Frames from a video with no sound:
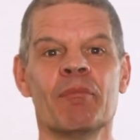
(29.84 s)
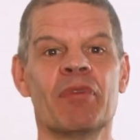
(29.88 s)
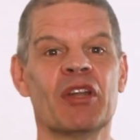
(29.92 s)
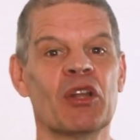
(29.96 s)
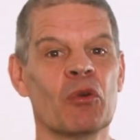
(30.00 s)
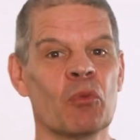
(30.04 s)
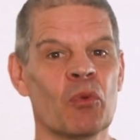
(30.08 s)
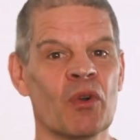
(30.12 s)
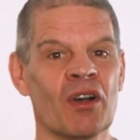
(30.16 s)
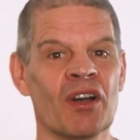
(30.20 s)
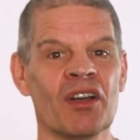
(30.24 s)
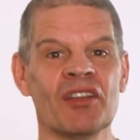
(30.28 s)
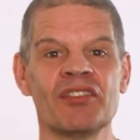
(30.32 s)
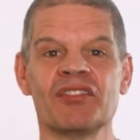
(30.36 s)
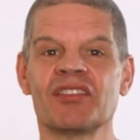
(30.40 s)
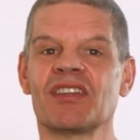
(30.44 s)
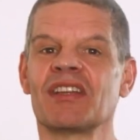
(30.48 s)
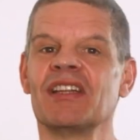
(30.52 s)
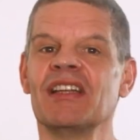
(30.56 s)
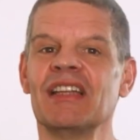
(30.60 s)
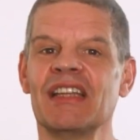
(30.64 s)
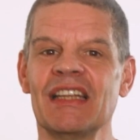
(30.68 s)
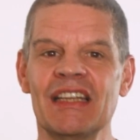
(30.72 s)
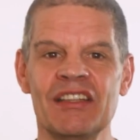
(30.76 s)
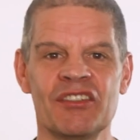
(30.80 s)
but at worst
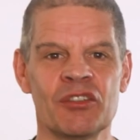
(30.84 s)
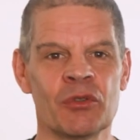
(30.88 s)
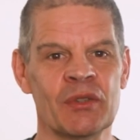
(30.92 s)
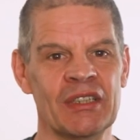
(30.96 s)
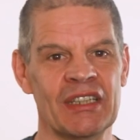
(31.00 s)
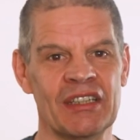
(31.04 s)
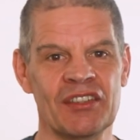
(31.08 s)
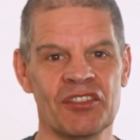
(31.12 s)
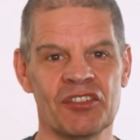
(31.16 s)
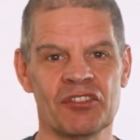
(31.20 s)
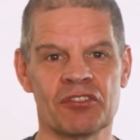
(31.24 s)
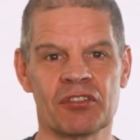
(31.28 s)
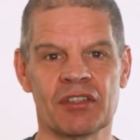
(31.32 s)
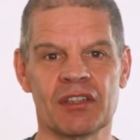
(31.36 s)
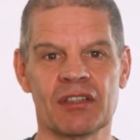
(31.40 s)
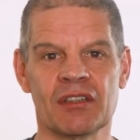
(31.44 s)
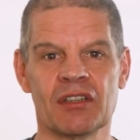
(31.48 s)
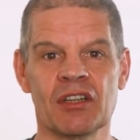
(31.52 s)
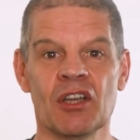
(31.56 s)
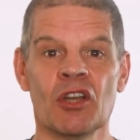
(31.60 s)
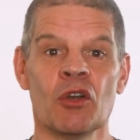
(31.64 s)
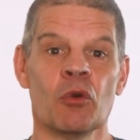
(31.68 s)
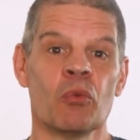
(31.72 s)
can lead to an injury,